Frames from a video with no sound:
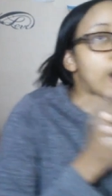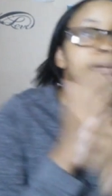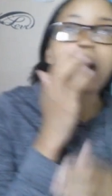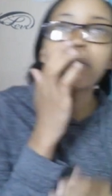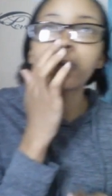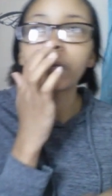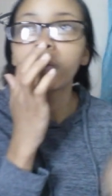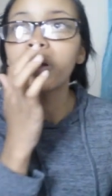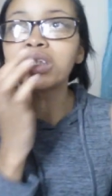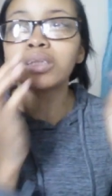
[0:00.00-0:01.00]
I probably
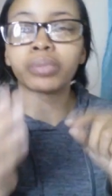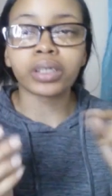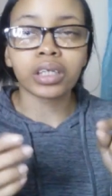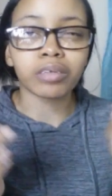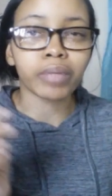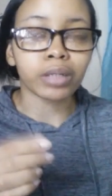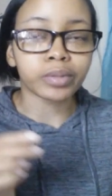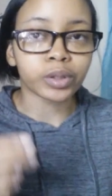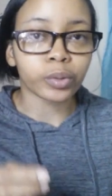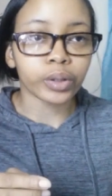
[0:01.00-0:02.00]
will post a book look makeup
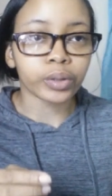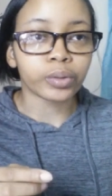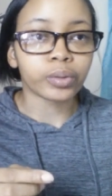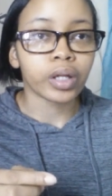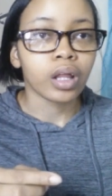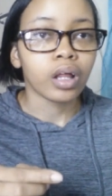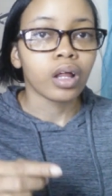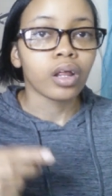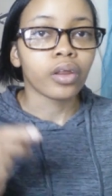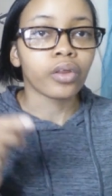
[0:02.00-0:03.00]
tutorial
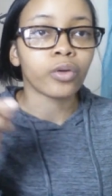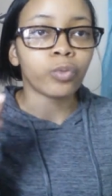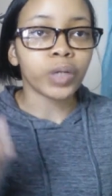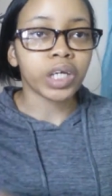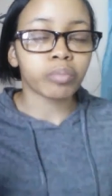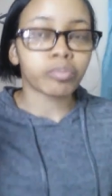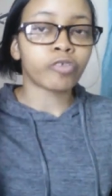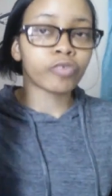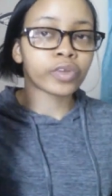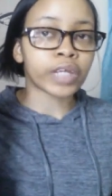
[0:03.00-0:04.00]
the week
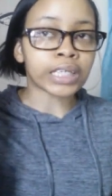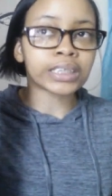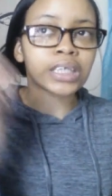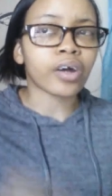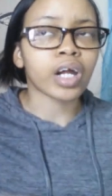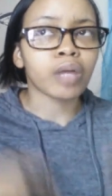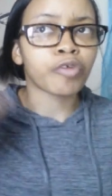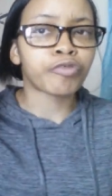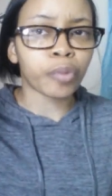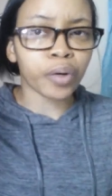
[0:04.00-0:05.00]
before that Saturday
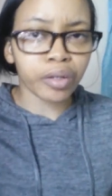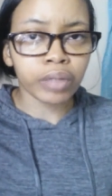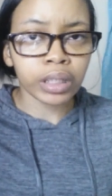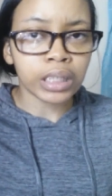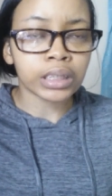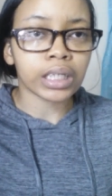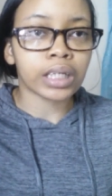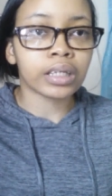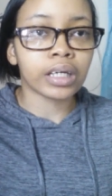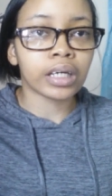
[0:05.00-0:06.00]
before the release,
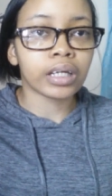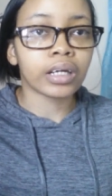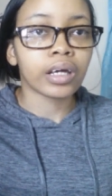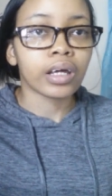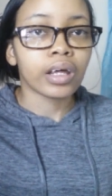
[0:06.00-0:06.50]
and then